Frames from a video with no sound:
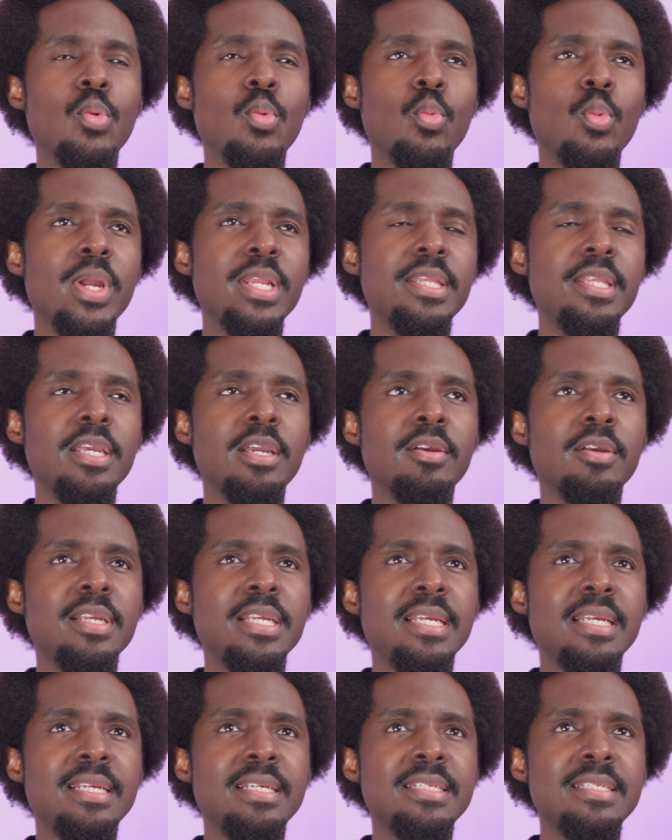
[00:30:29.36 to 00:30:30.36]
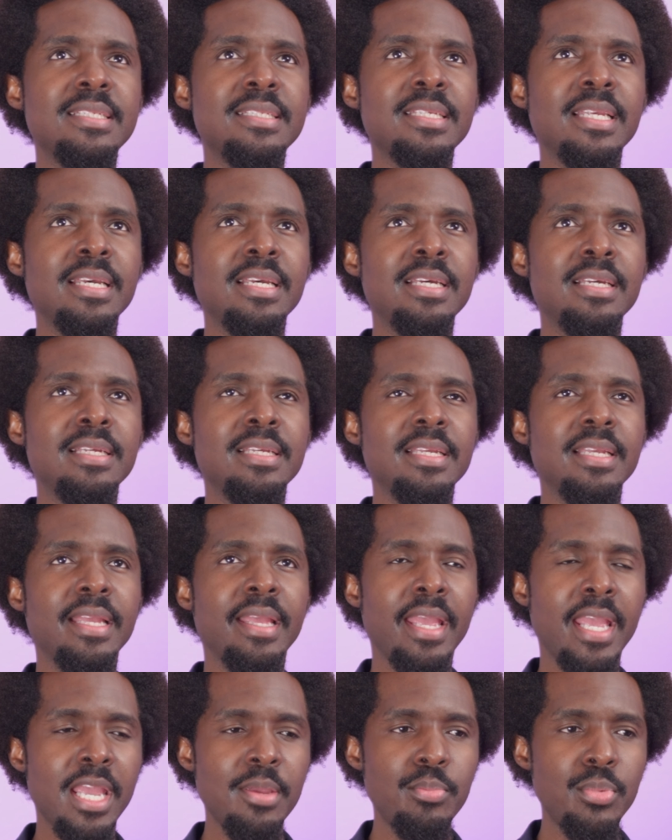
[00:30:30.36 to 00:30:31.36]
When there is
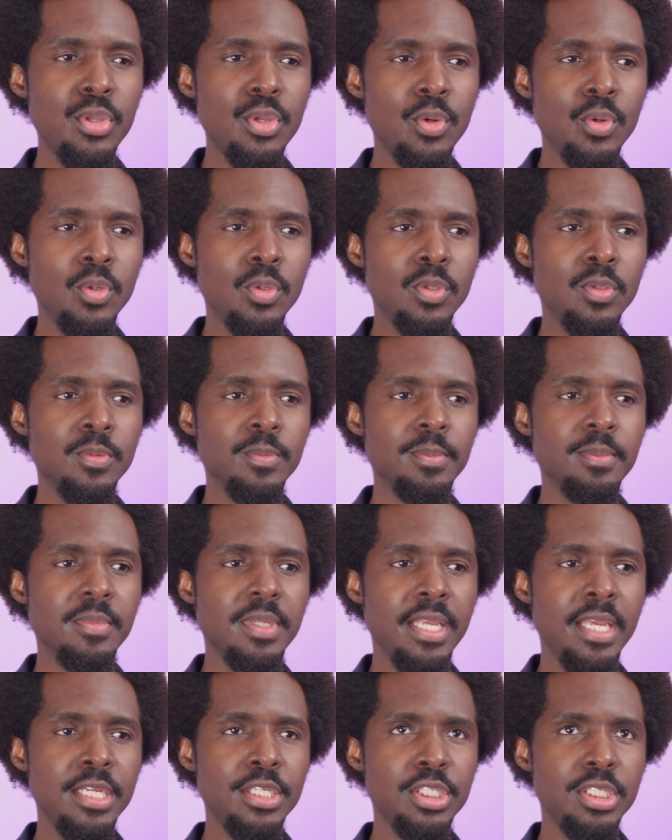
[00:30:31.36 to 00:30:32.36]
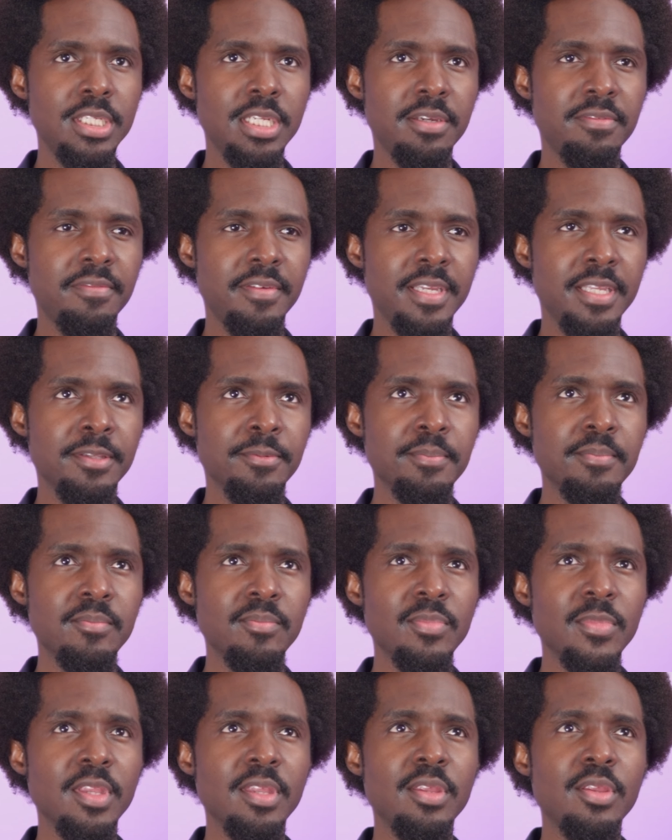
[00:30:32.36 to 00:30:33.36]
ABO, HDFN,
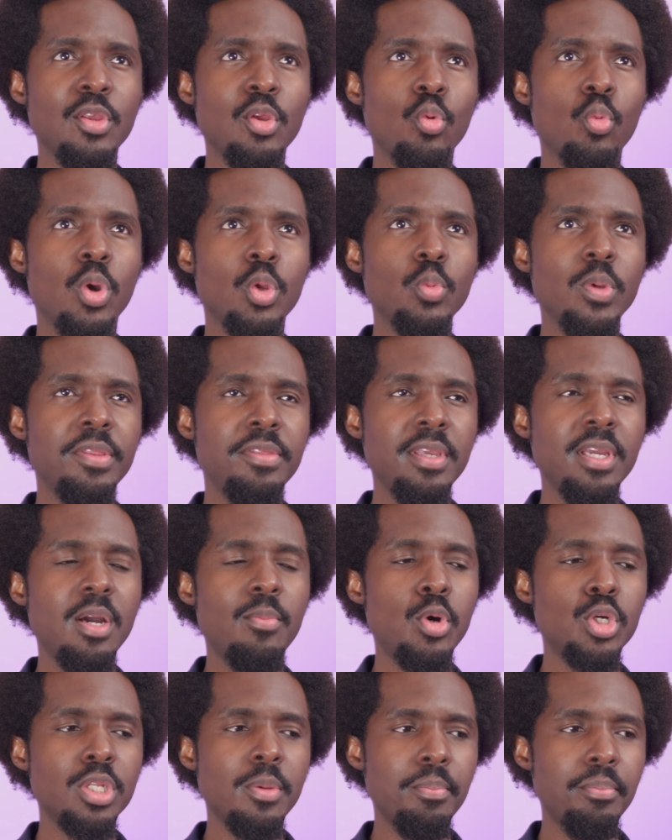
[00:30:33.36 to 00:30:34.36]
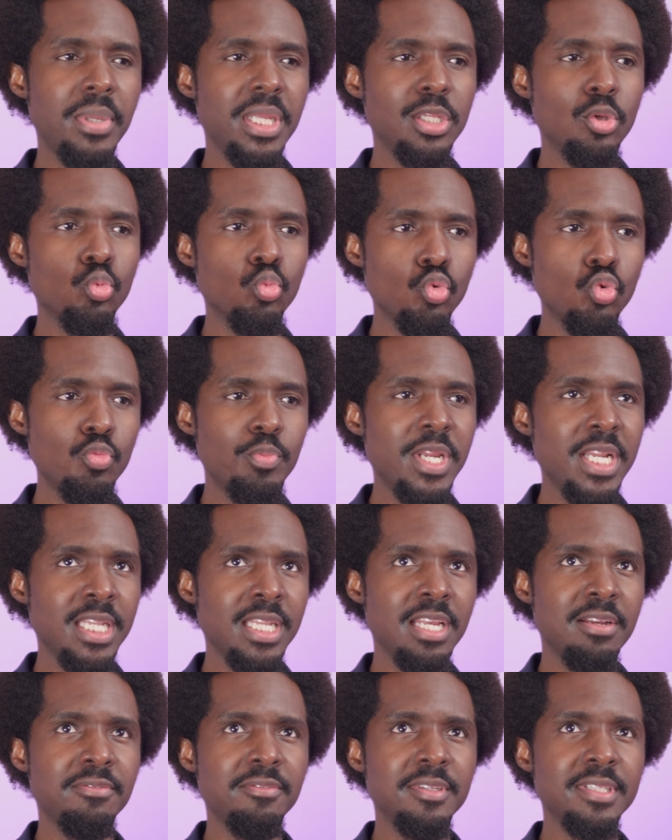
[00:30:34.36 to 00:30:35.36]
when we think about the bilirubin
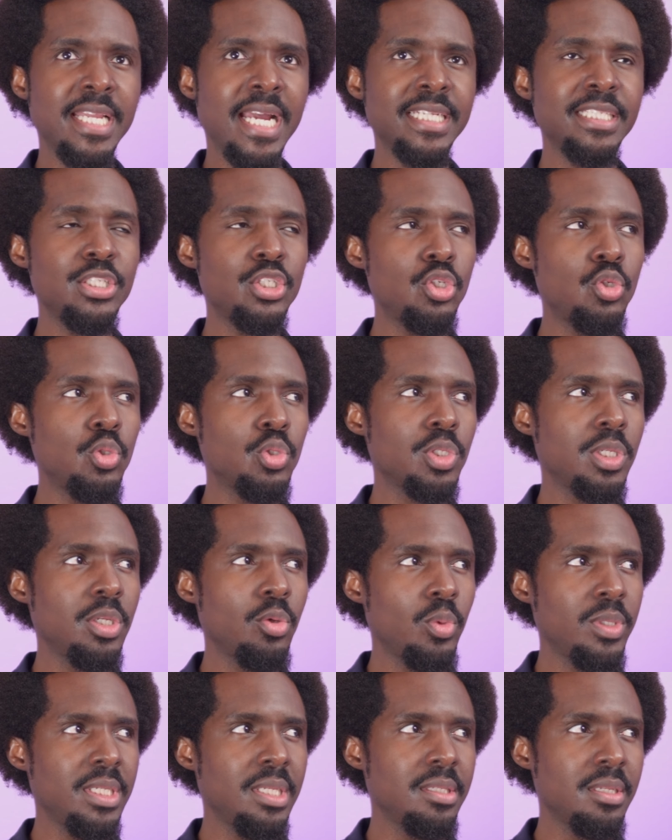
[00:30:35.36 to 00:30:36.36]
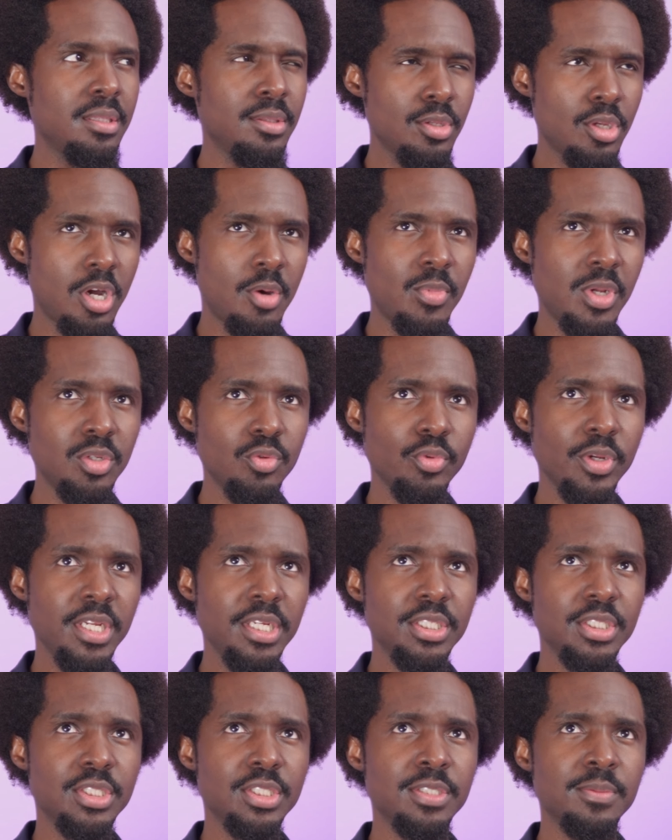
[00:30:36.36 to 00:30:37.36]
level, that is usually within the normal
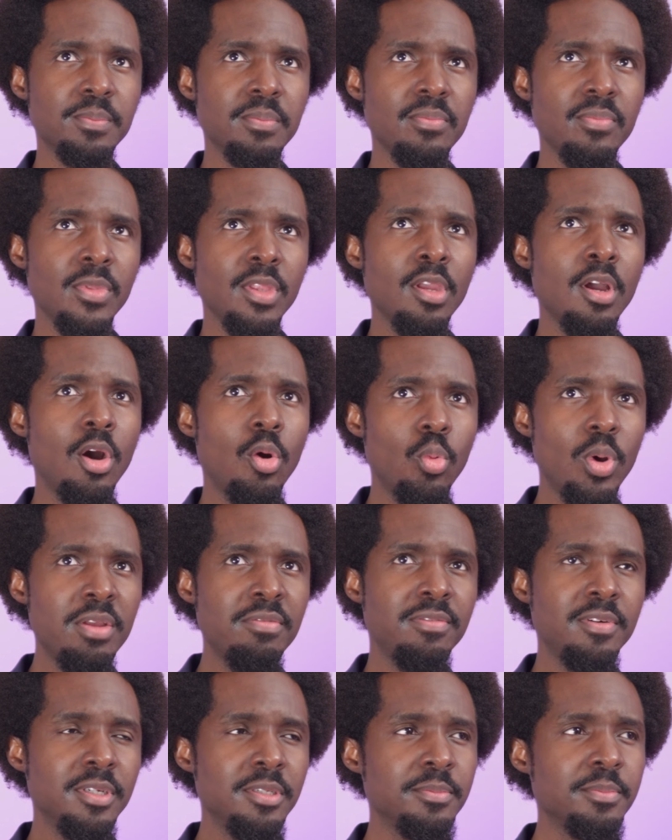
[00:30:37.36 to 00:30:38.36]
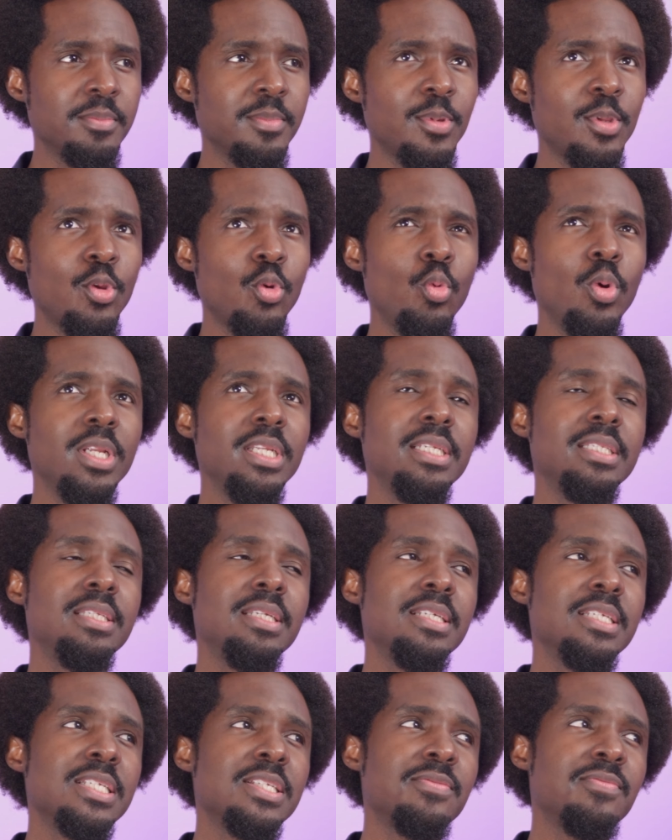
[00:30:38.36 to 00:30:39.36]
range. However, when it
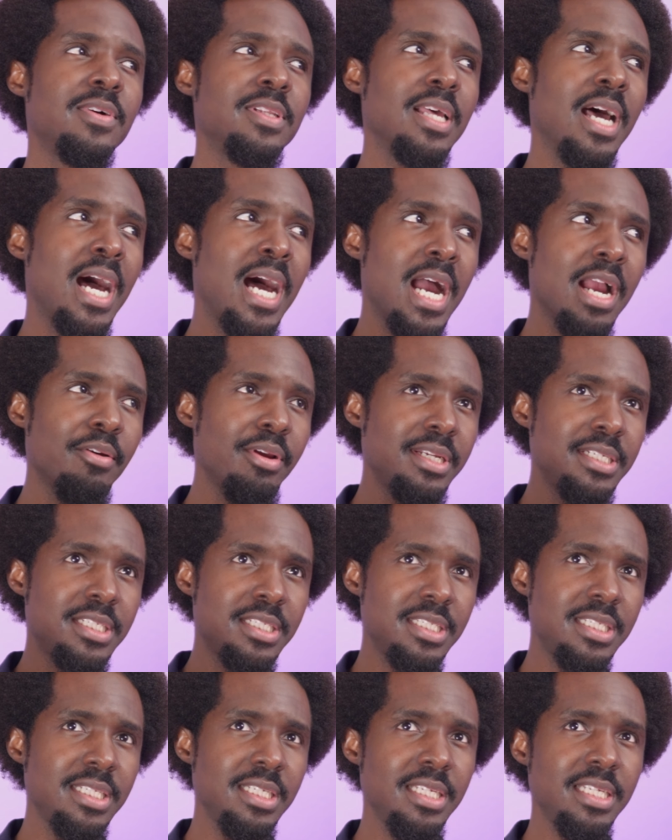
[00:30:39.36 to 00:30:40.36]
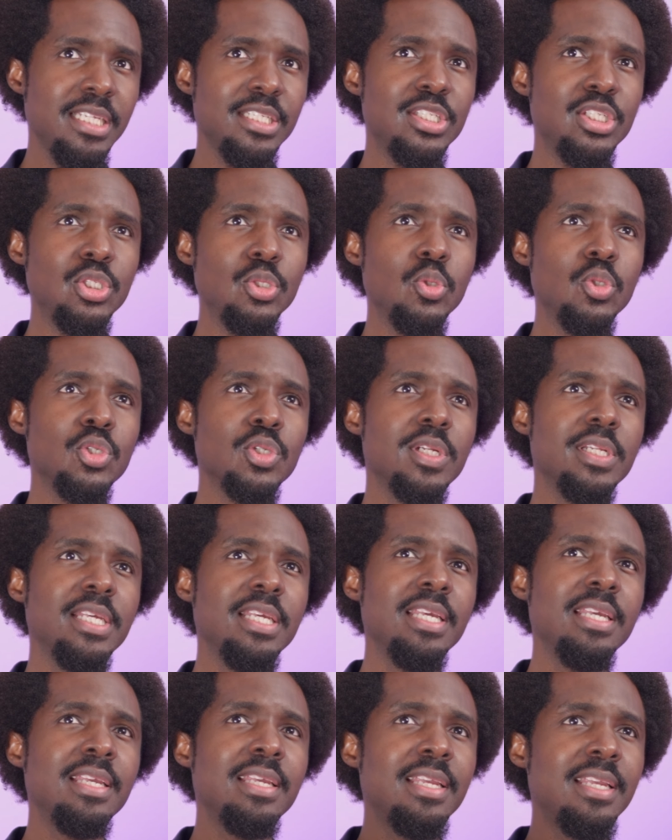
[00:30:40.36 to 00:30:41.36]
is for the RhD, it's
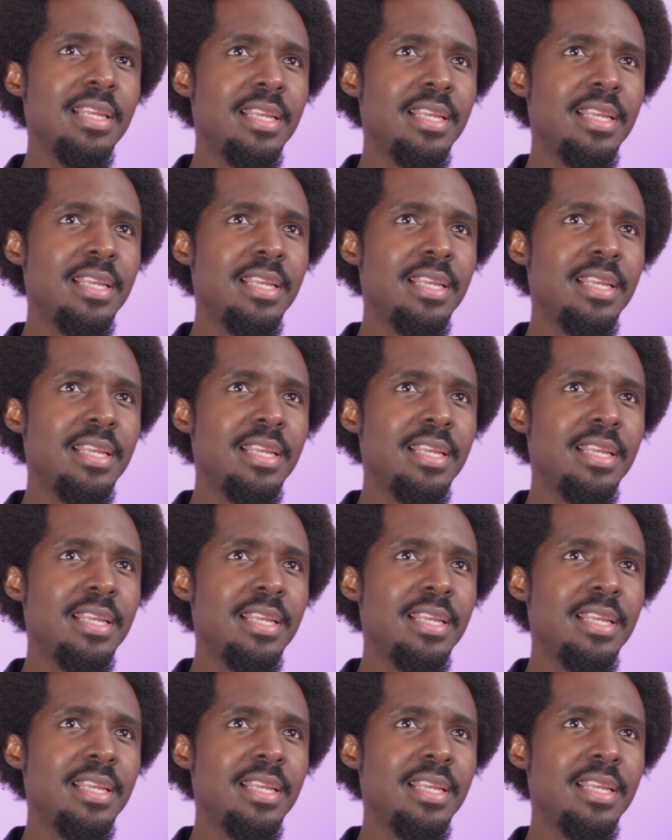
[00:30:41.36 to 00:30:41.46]
usually